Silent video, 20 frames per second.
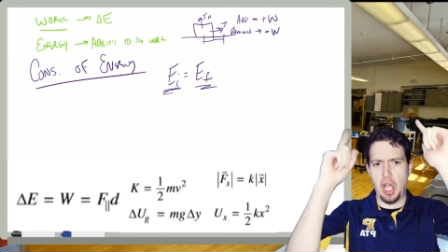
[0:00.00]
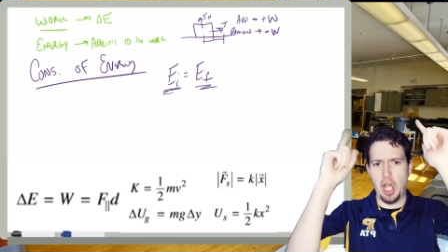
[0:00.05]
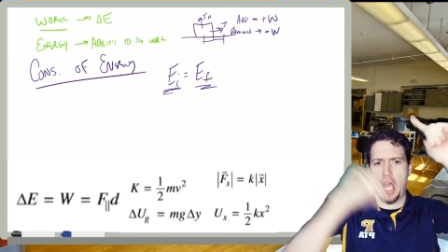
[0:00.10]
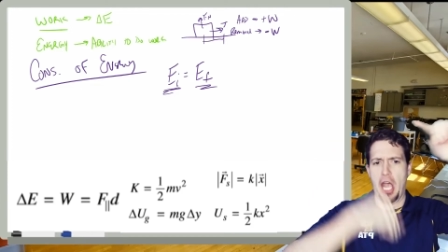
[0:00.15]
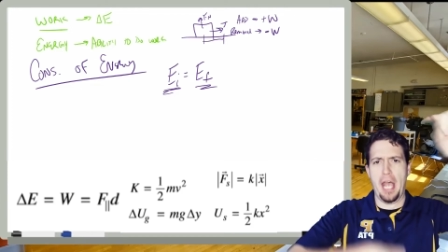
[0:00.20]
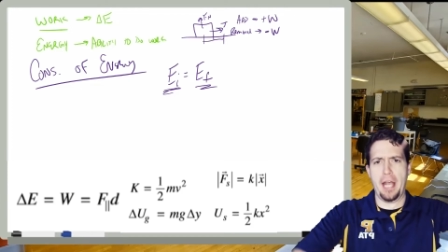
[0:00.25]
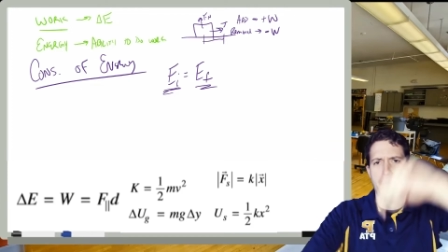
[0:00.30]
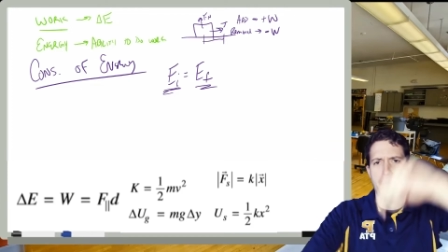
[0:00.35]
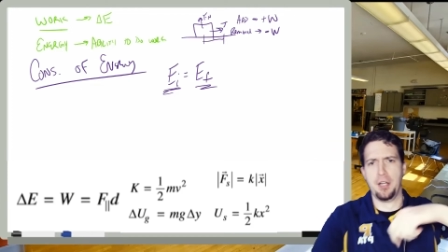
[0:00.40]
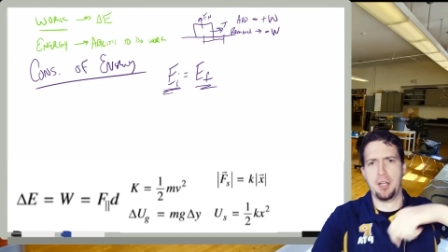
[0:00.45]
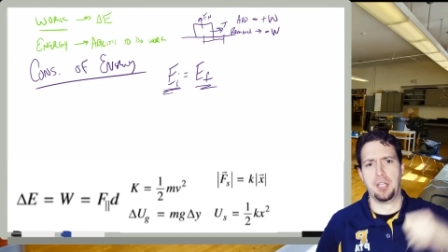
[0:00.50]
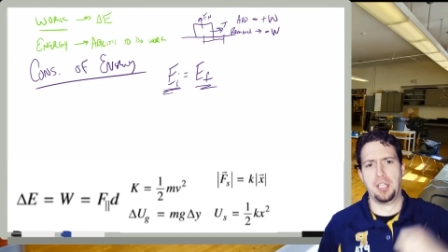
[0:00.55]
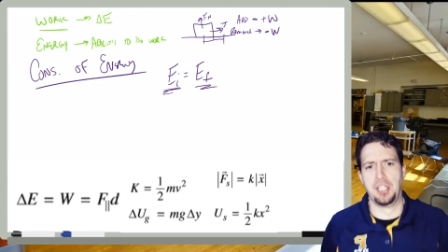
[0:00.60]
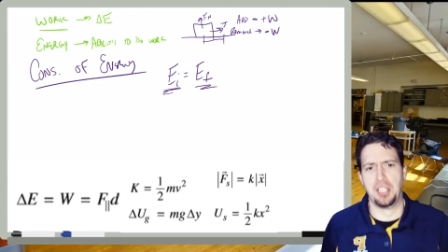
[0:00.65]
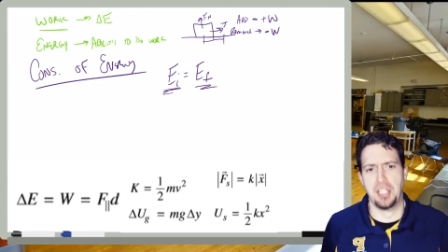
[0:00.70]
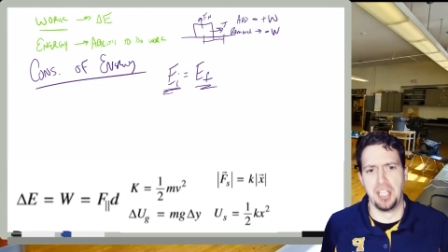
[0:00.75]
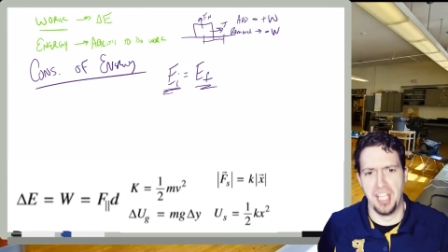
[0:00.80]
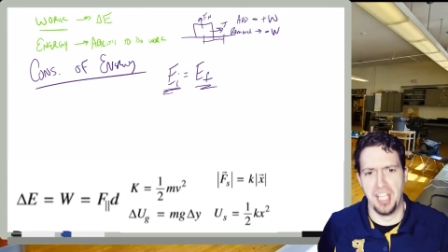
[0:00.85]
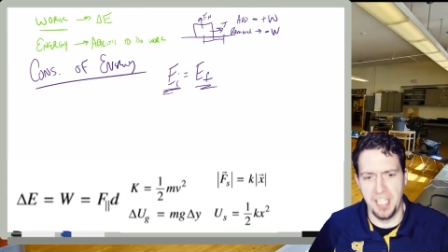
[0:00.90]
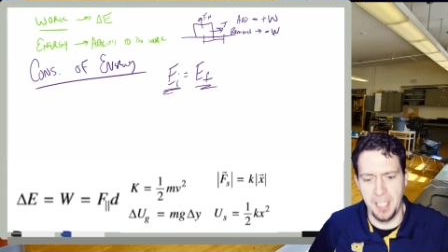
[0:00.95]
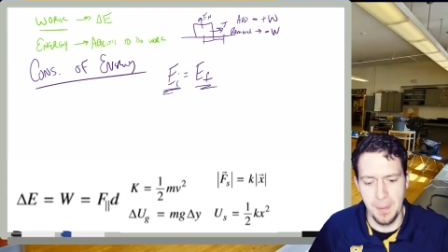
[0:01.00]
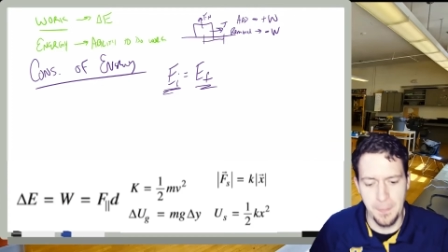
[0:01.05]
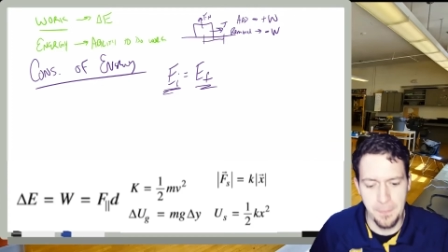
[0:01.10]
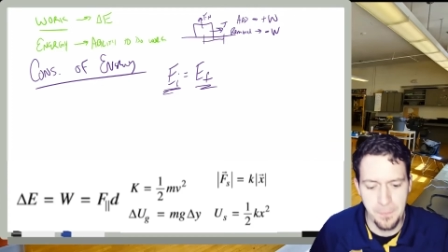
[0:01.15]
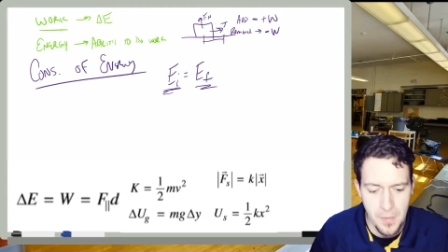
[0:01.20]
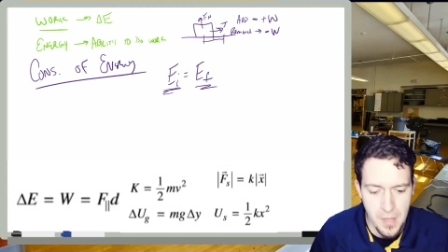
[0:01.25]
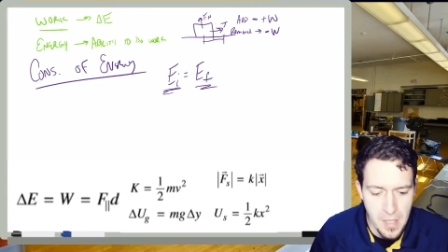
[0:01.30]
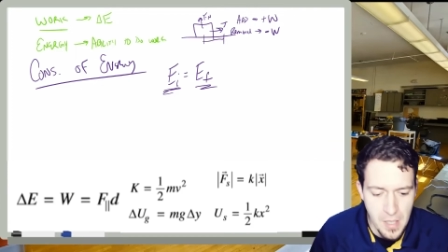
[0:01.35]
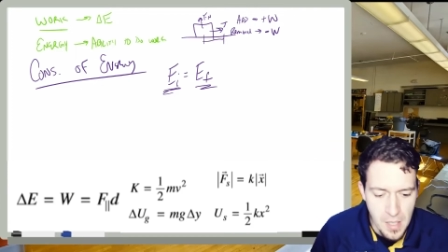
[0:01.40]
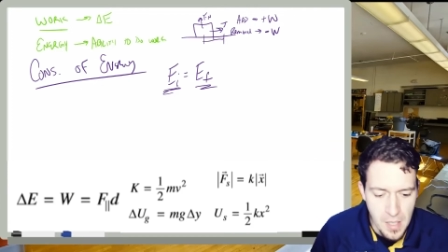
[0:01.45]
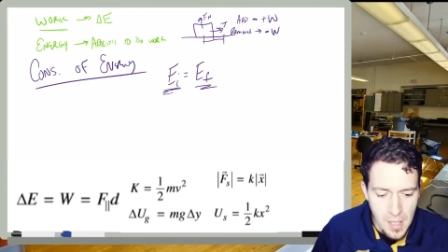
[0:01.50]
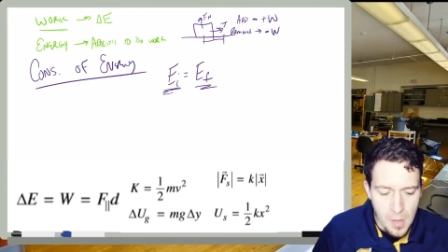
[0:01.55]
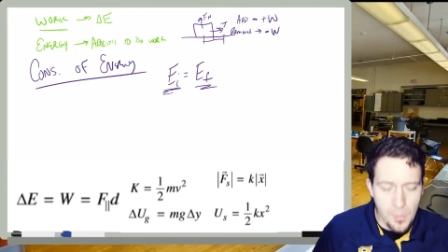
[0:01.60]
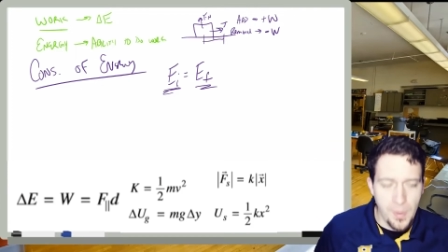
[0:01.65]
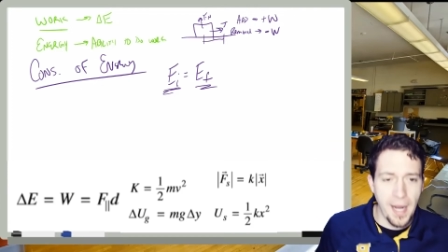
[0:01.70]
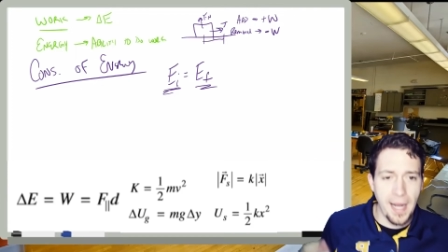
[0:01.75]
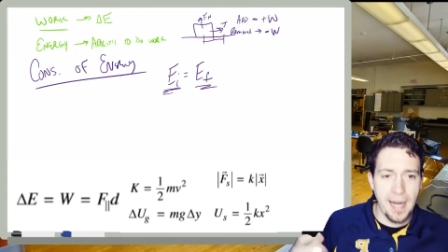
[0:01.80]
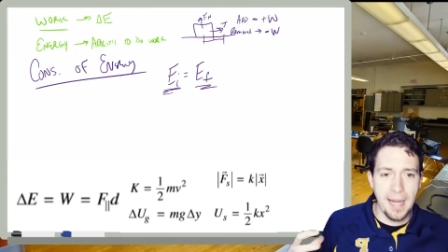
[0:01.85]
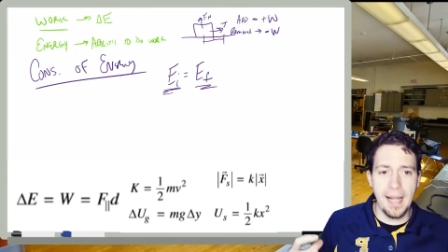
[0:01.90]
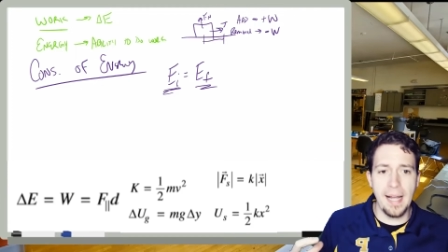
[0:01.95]
To energy.
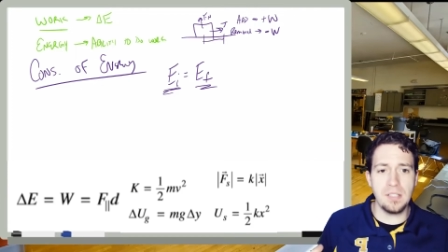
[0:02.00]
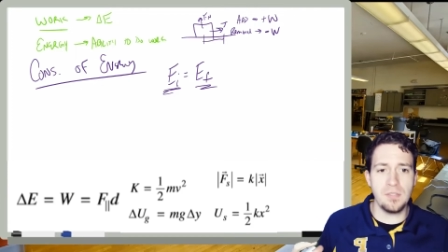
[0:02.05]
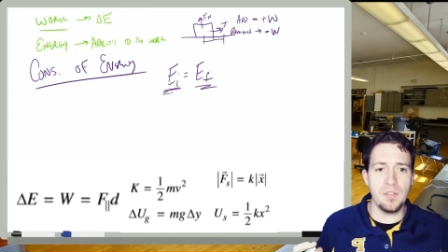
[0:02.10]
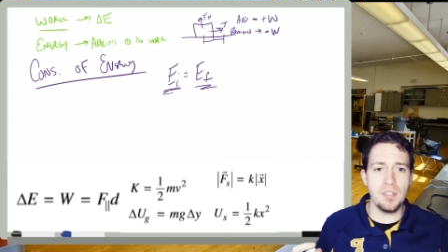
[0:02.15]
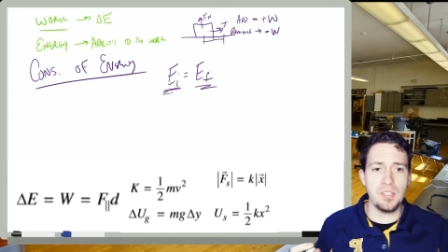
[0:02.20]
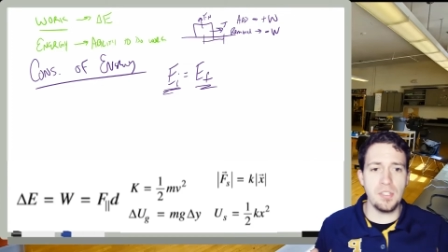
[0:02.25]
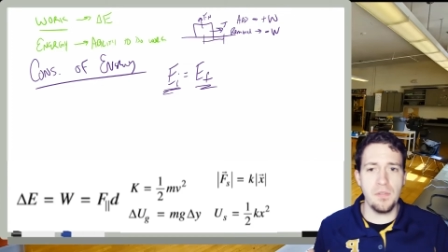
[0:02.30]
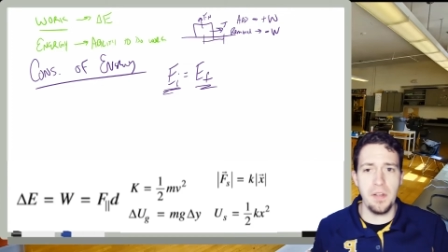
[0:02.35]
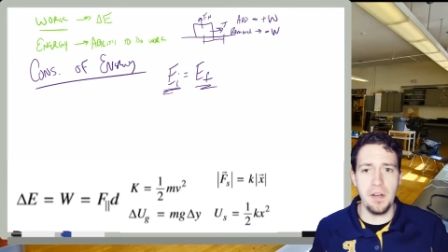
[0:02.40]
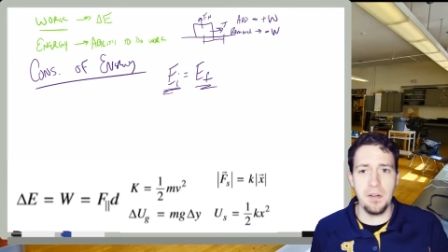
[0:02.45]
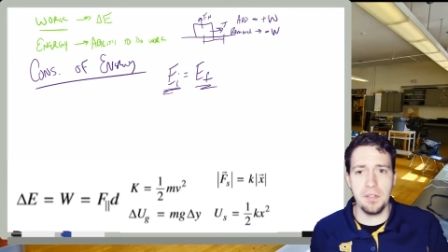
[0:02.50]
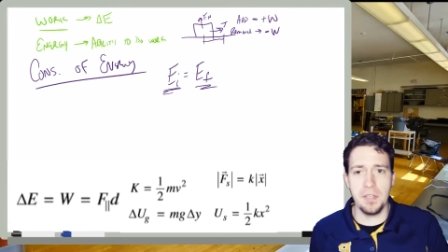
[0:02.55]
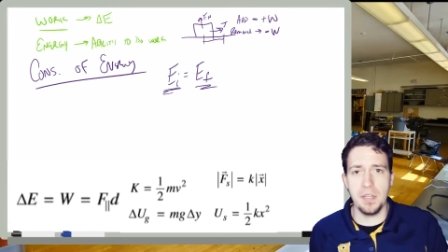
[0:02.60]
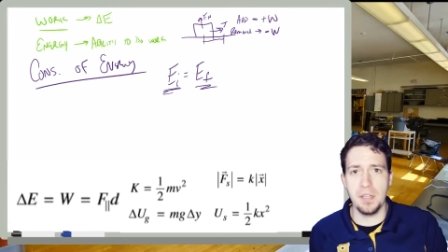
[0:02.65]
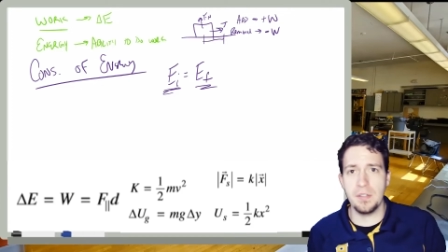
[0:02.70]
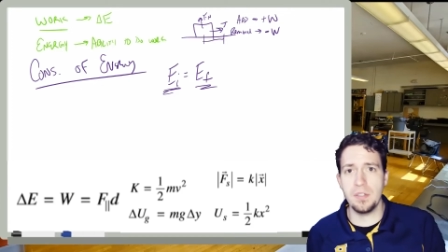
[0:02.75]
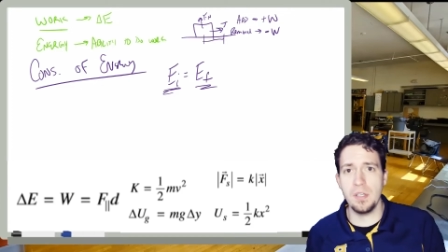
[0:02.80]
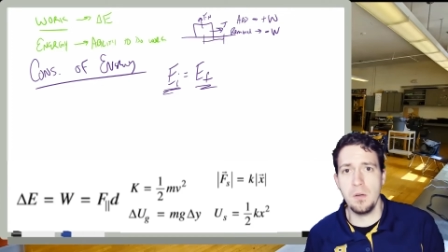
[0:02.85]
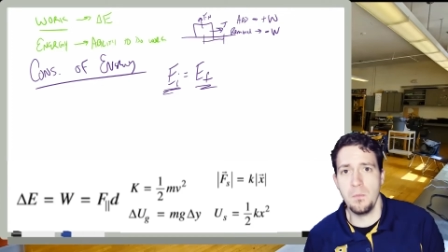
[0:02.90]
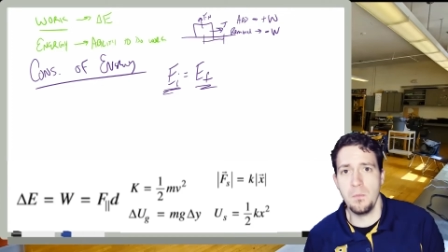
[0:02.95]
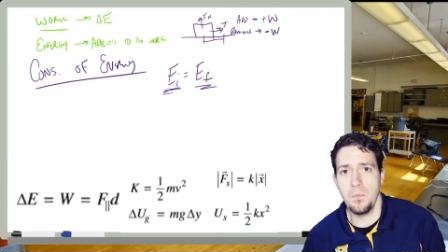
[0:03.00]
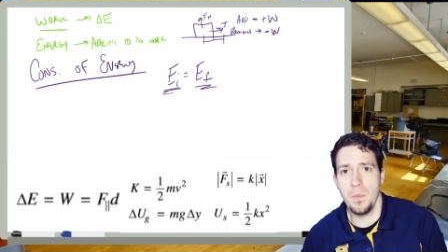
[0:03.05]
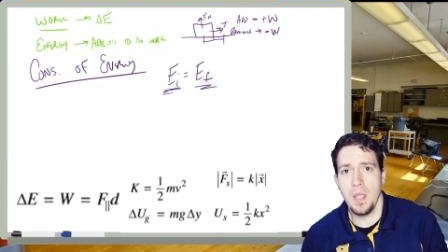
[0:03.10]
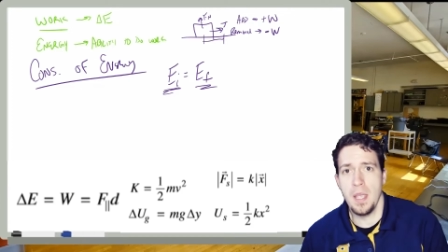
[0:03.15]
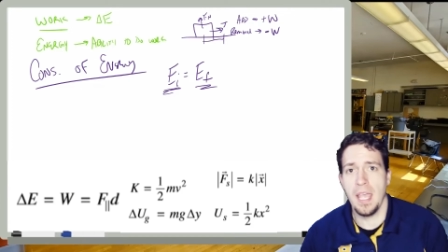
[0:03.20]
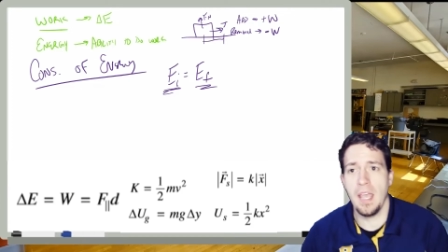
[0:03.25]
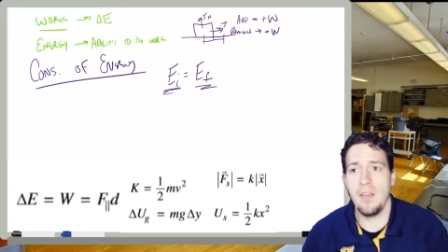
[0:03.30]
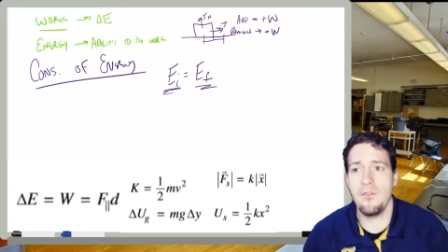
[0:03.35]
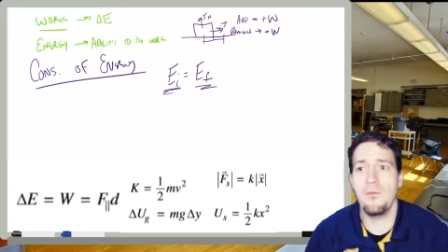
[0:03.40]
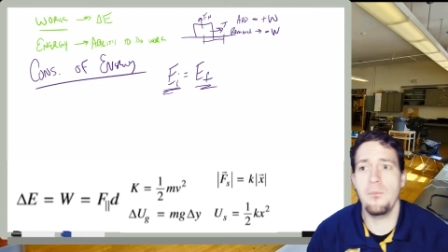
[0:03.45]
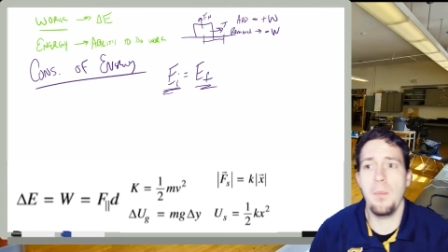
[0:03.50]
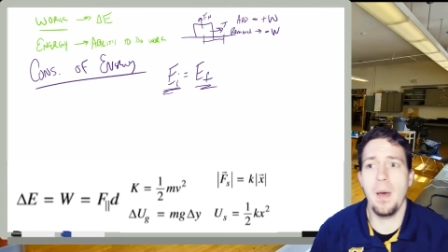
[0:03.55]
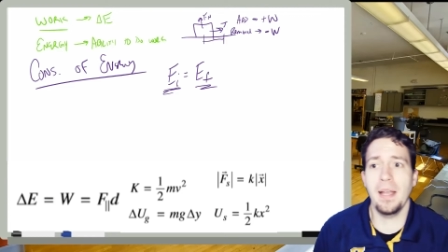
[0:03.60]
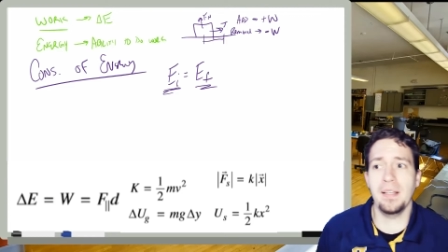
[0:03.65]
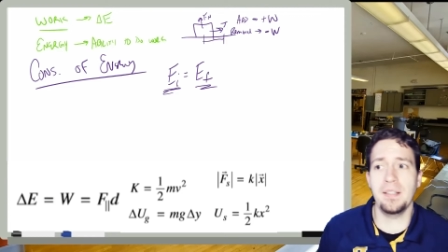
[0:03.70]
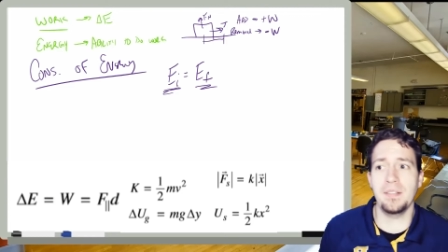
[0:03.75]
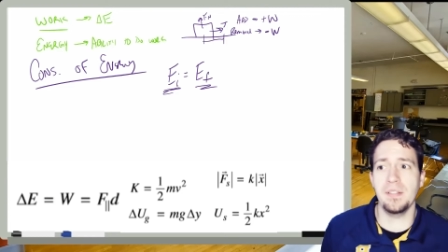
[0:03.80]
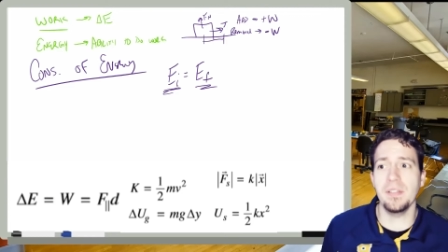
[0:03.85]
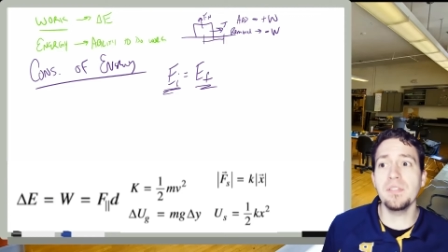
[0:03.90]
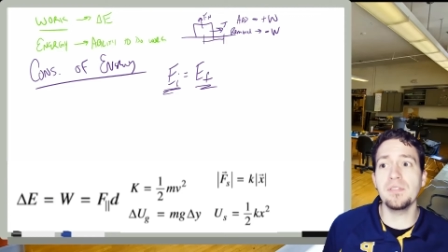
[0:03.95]
We got conservation of energy. So if my
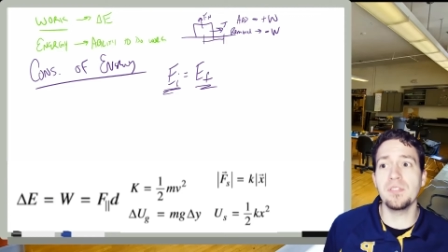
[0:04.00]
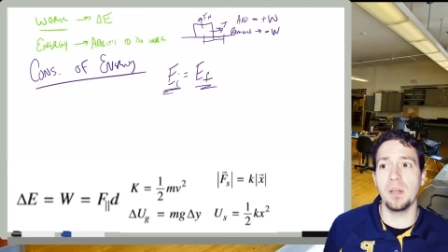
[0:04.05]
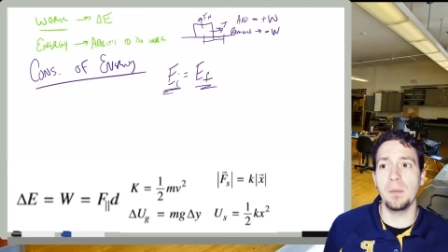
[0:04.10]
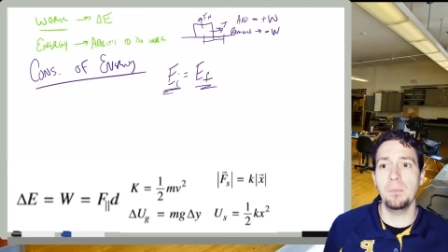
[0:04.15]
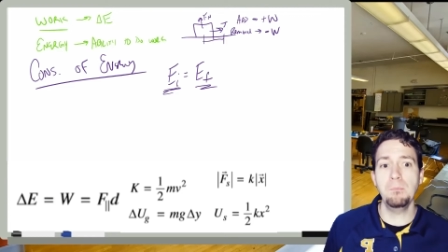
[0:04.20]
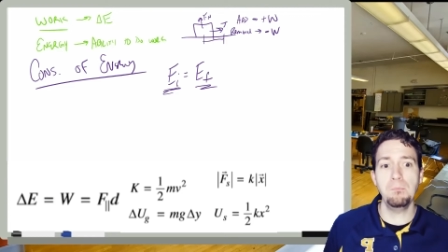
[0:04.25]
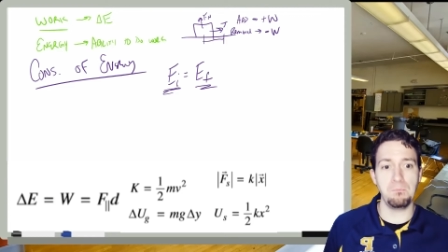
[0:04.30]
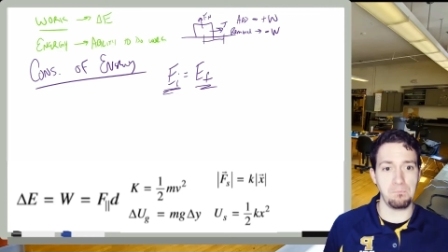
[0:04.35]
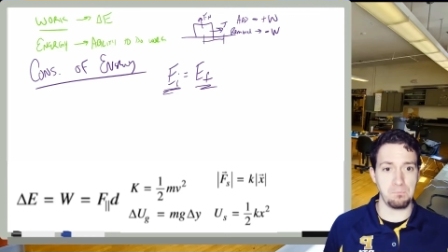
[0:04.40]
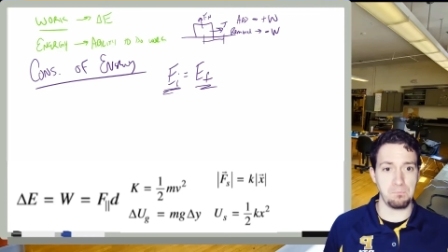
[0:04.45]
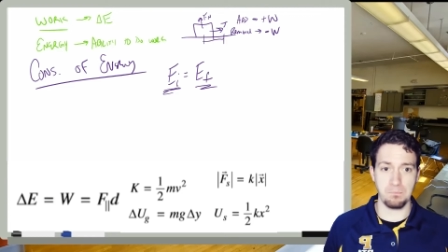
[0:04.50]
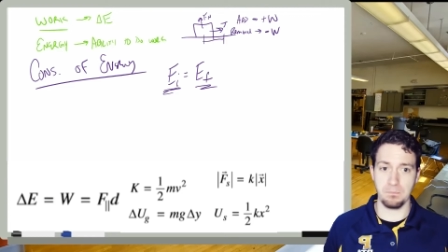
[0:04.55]
system